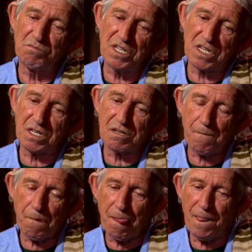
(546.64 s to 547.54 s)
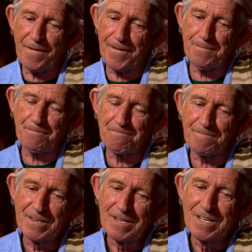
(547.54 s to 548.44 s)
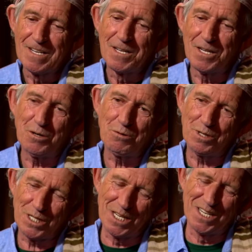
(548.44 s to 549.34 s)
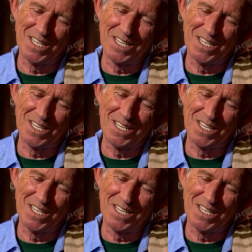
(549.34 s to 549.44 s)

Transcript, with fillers: Mick, yeah, he always...